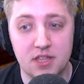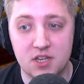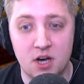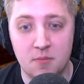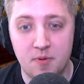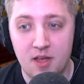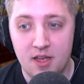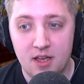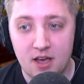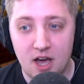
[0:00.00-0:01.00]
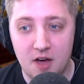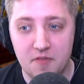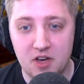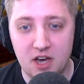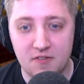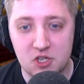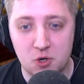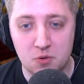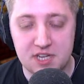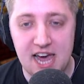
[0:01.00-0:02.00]
at the top of a, of a
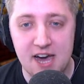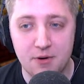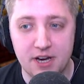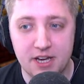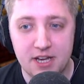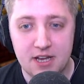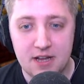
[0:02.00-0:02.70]
tall tower,